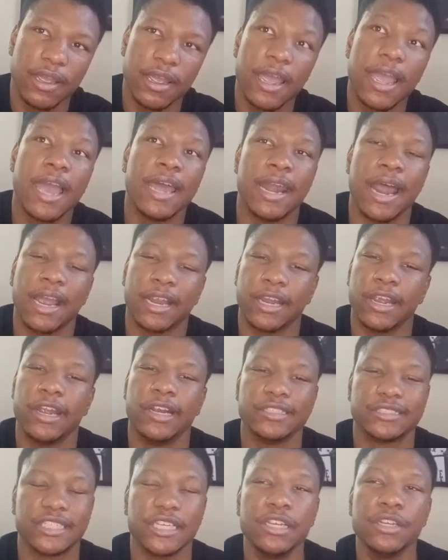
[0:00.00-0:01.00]
And I
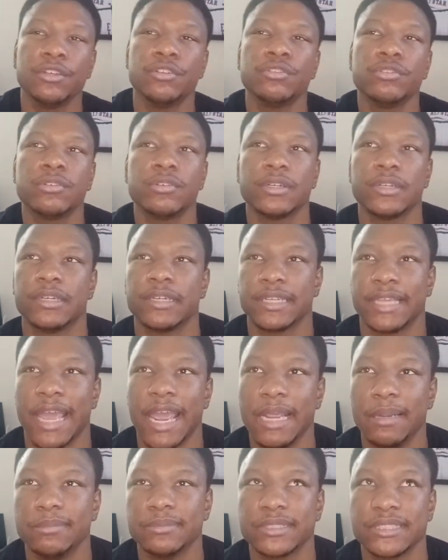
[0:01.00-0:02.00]
guarantee you,
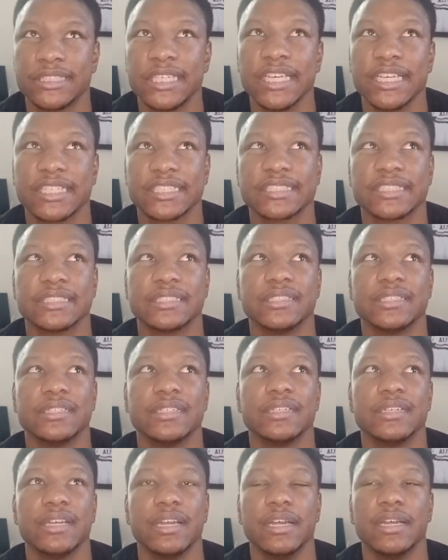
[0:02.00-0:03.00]
Game 6
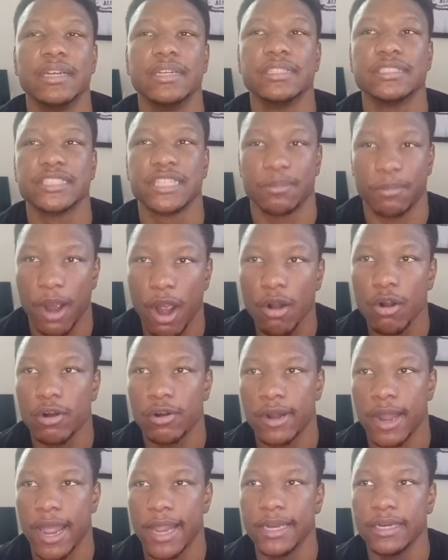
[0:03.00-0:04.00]
tomorrow
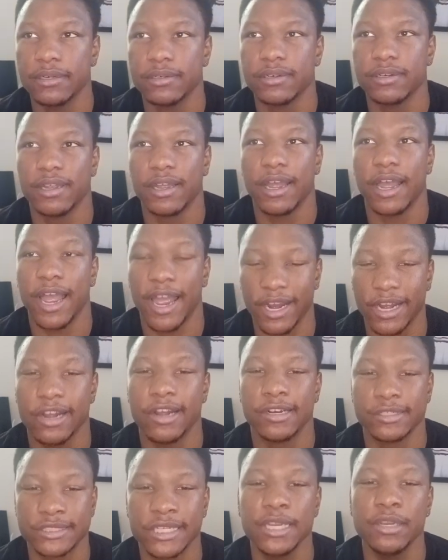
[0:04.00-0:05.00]
night, I
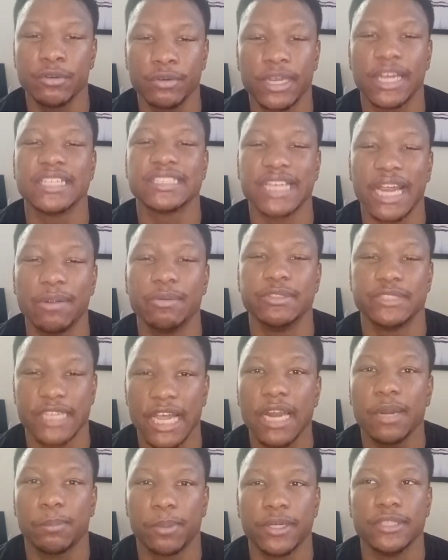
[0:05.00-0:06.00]
guarantee you that Tyrese
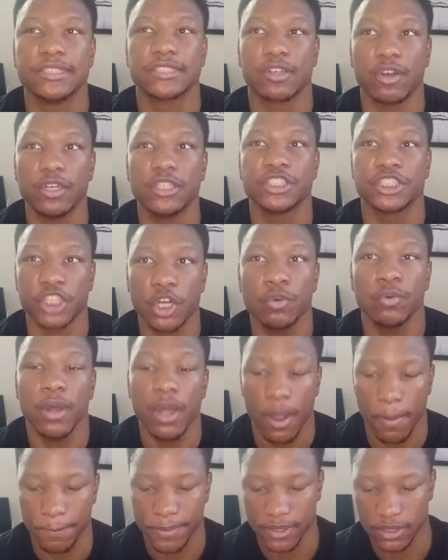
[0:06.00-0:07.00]
Halliburton's going to show
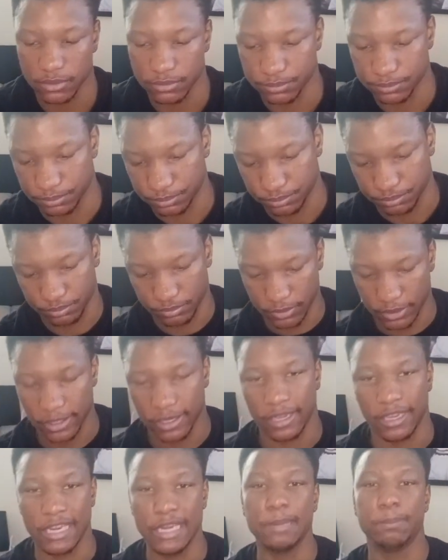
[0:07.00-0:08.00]
up.
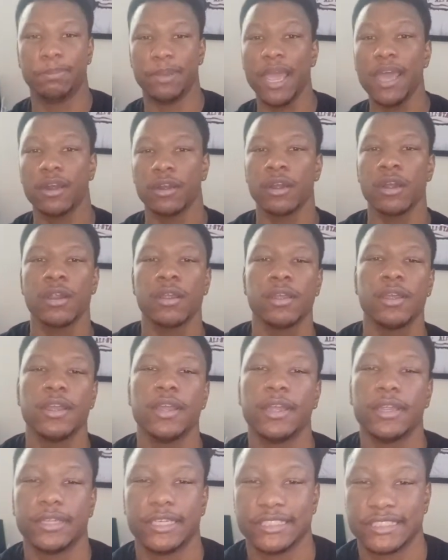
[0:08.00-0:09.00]
He better.
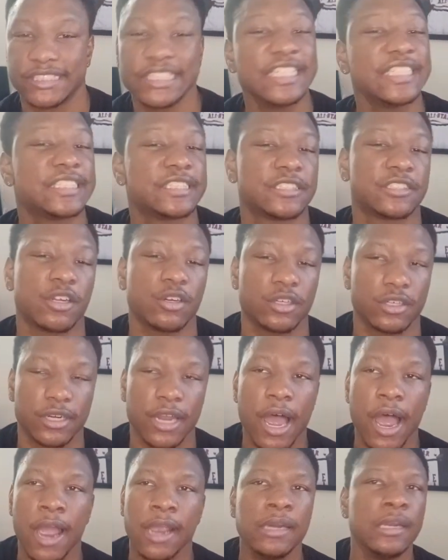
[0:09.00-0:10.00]
The season's on the
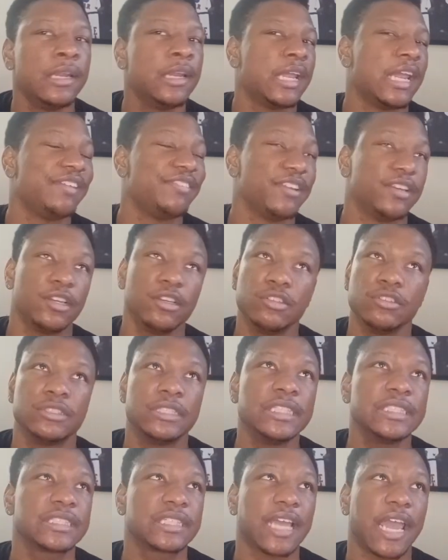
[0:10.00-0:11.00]
line. If you lose
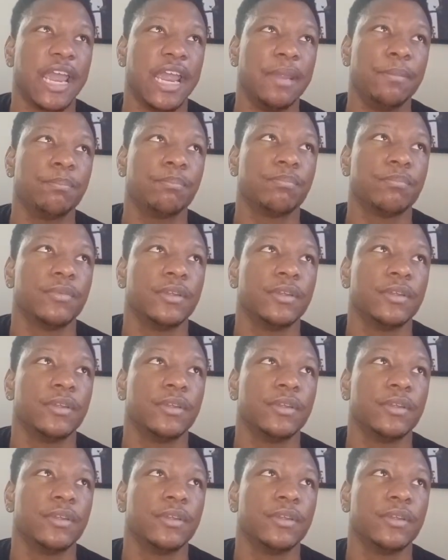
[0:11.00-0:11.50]
this game,